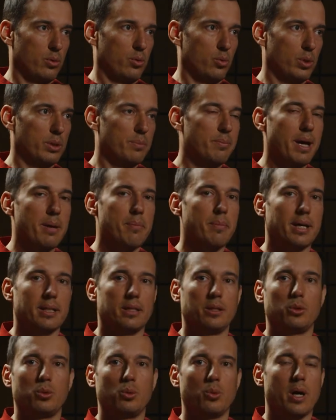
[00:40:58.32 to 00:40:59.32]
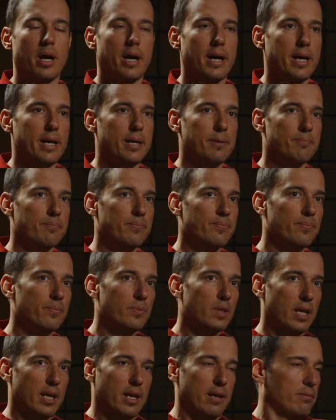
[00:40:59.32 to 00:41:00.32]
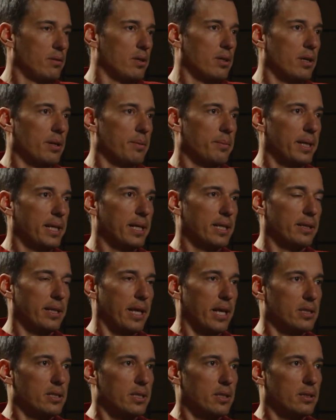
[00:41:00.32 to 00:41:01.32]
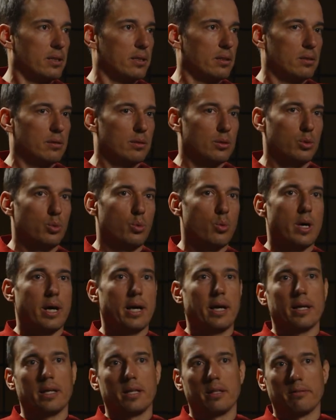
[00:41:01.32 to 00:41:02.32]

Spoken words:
With my money, do I, after I make an exit, do I